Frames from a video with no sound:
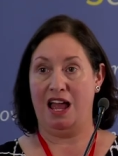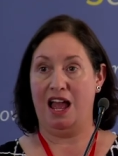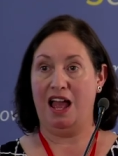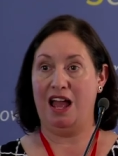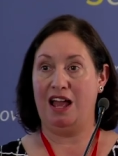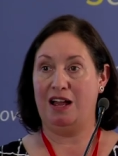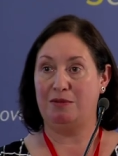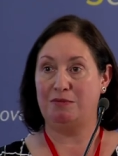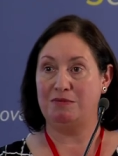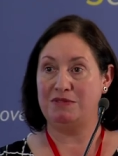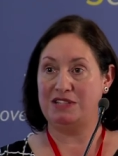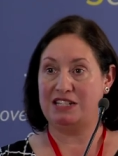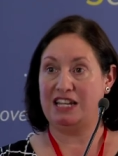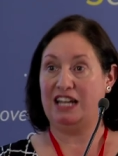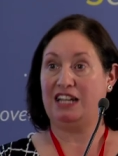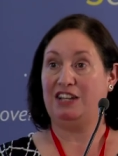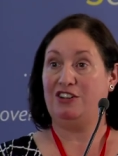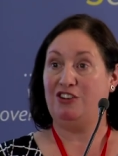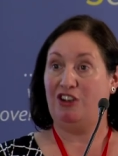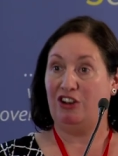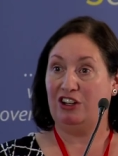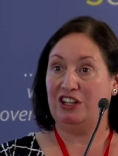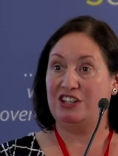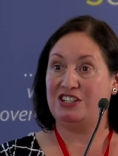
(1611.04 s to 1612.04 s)
um,
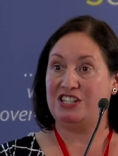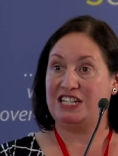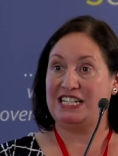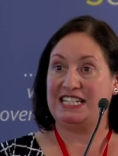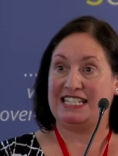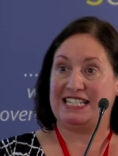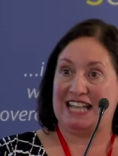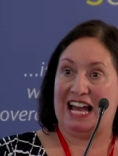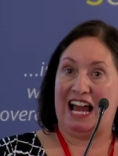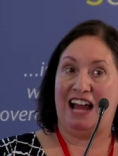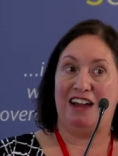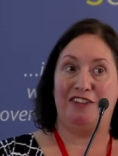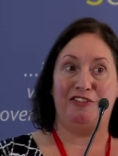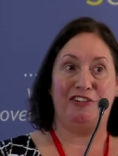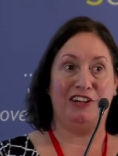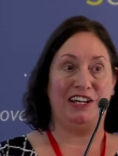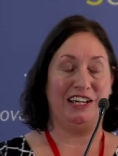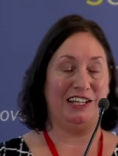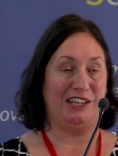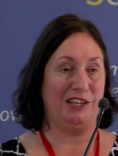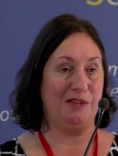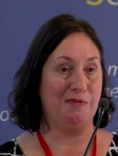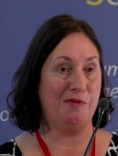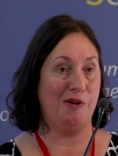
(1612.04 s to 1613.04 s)
technology savvy
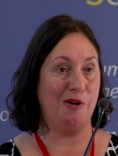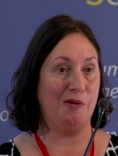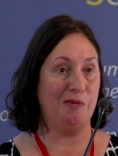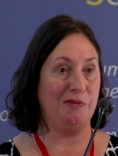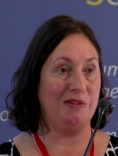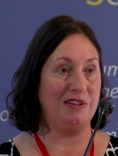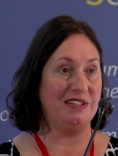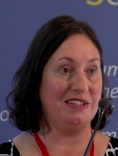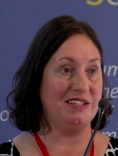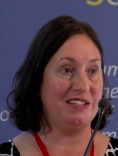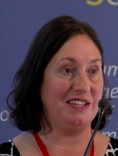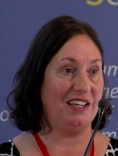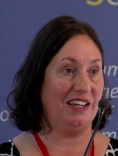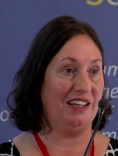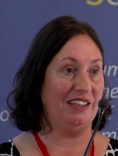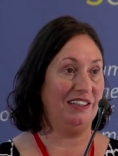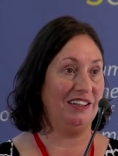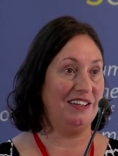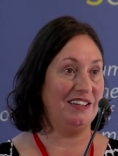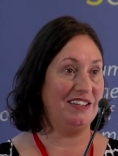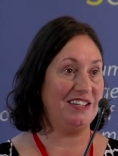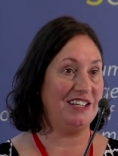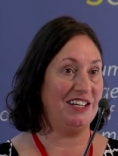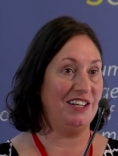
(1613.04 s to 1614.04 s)
at the moment
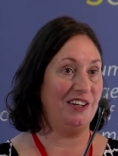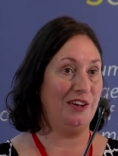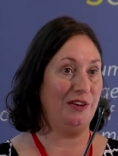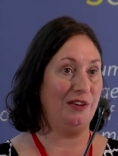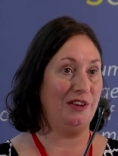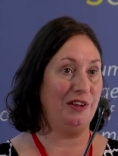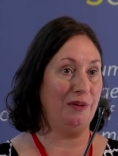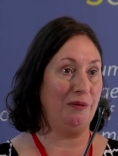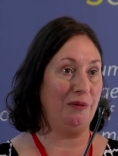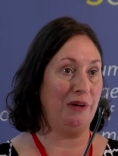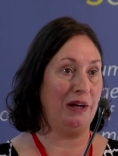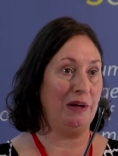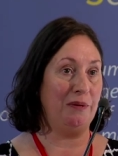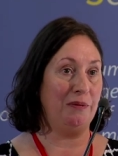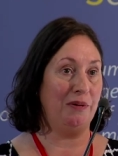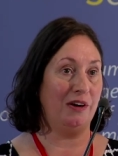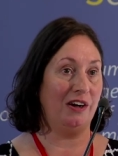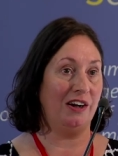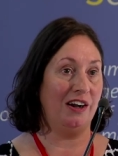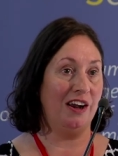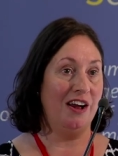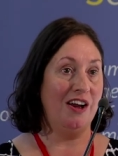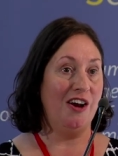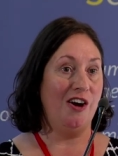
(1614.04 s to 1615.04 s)
and, you know, that we
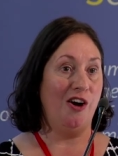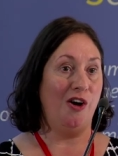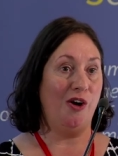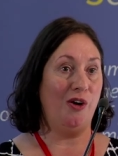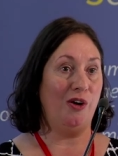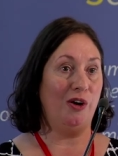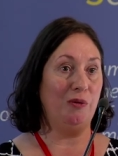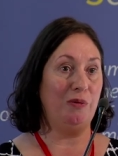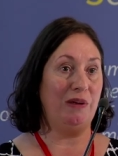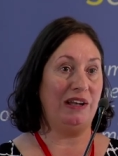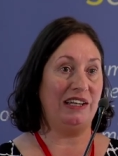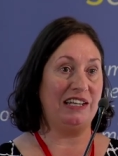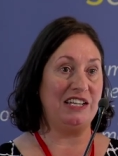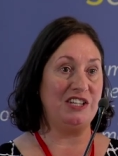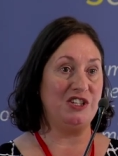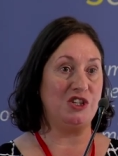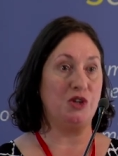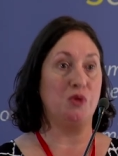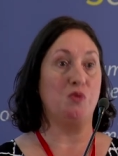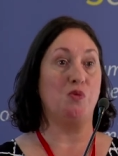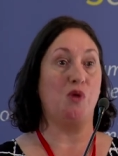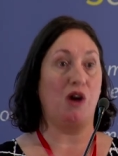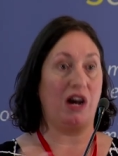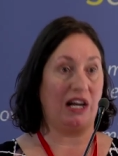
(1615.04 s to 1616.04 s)
were all willing
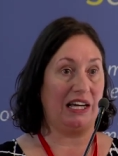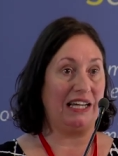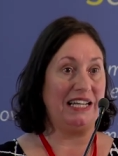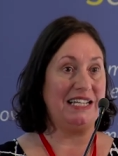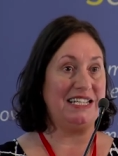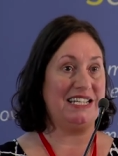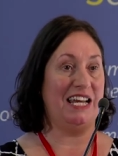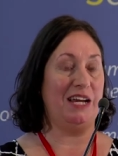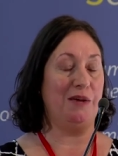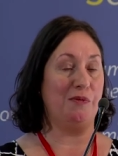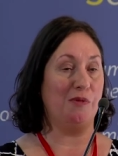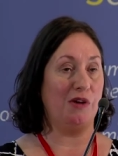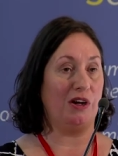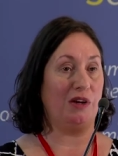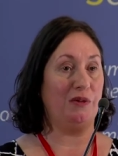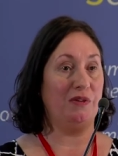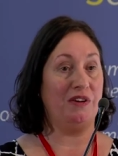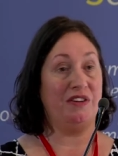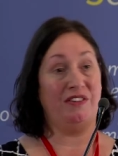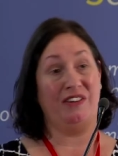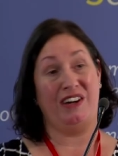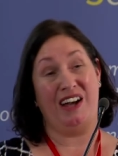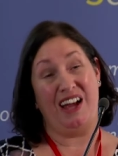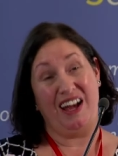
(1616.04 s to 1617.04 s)
to work in teamwork, or
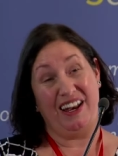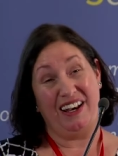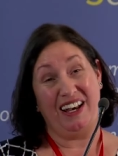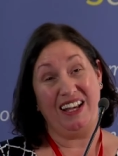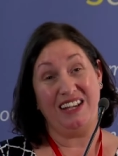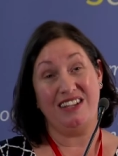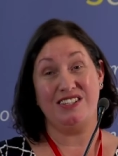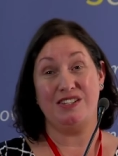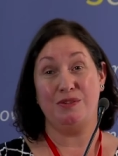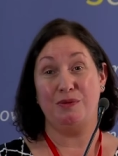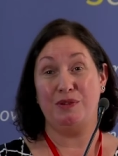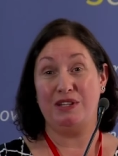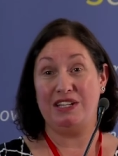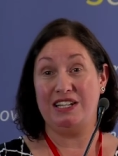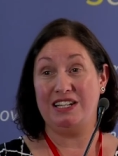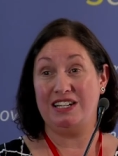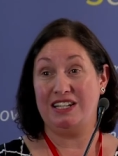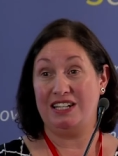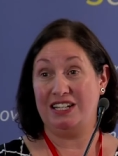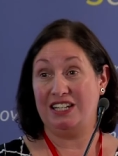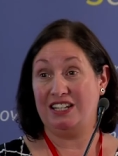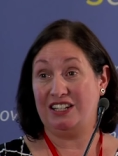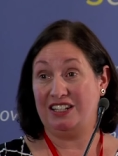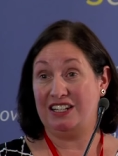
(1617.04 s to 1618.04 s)
whatever. And actually, when you,
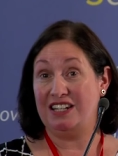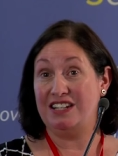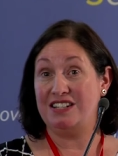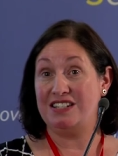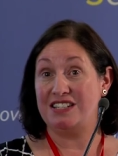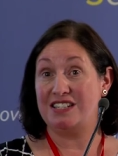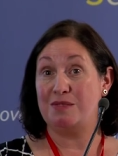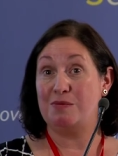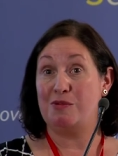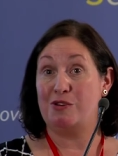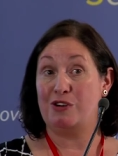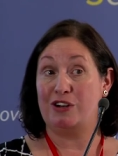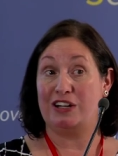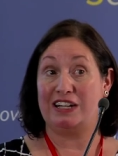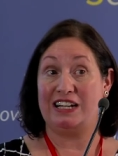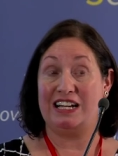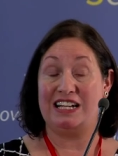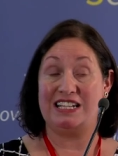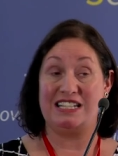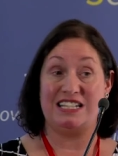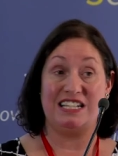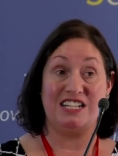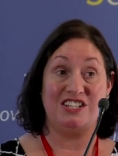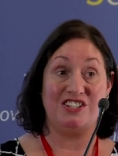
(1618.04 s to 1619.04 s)
you get into some
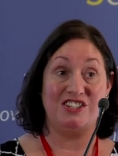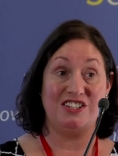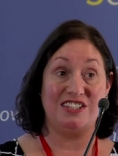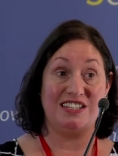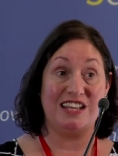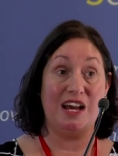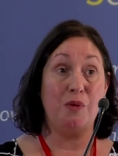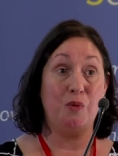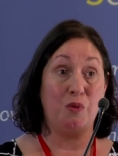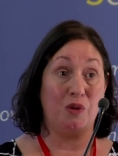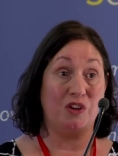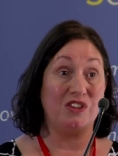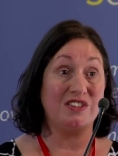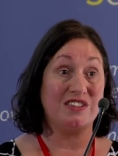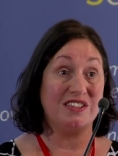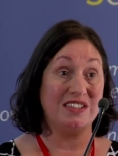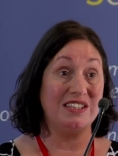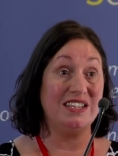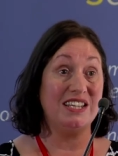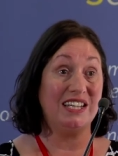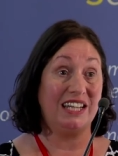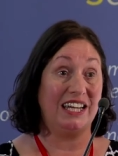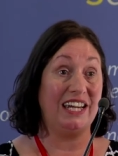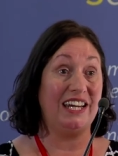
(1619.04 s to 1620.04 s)
organisations, that
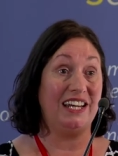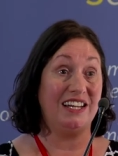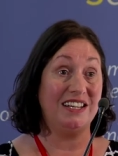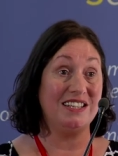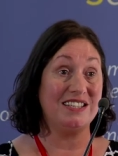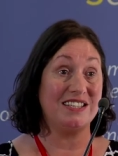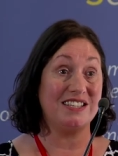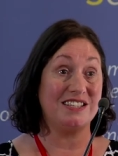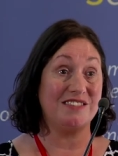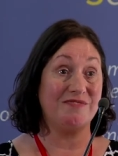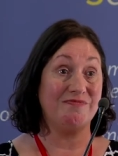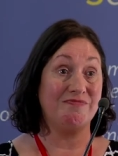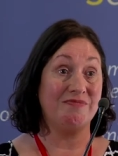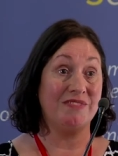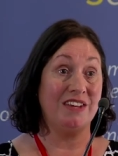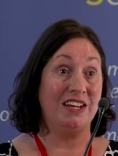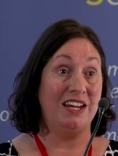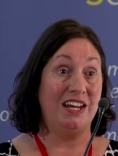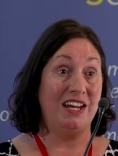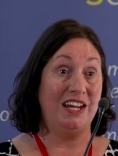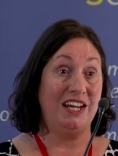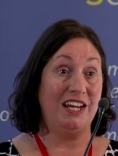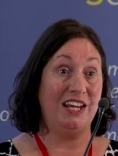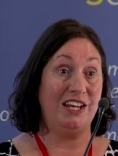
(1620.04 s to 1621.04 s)
wasn't the case.
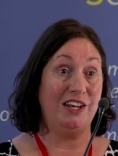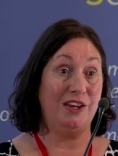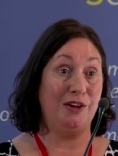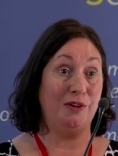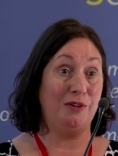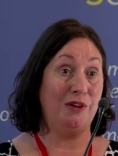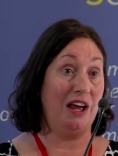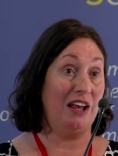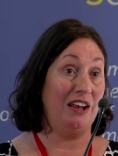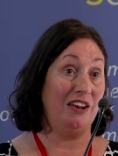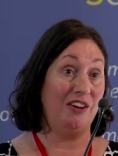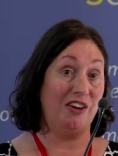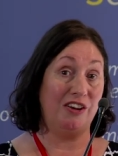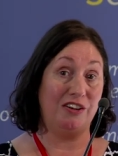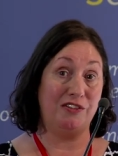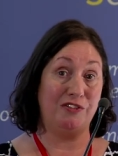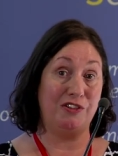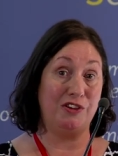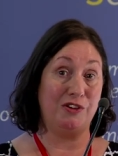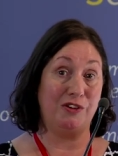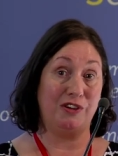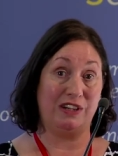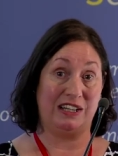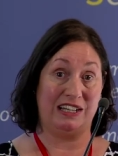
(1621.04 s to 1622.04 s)
You know, a lot of
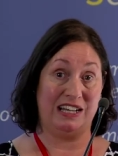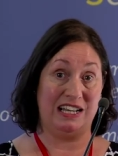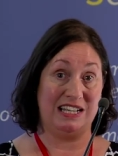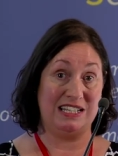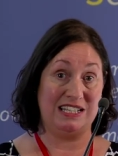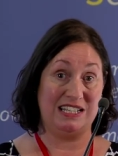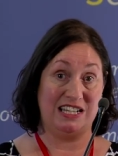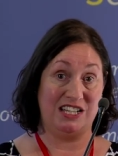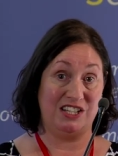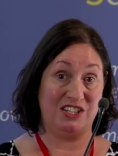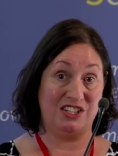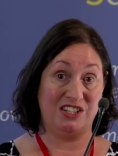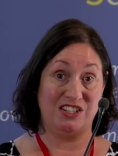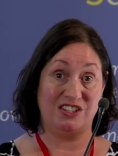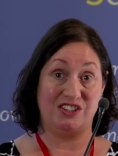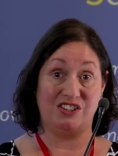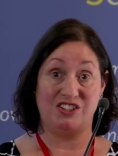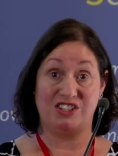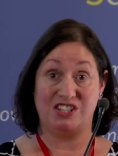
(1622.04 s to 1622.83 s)
the organisations are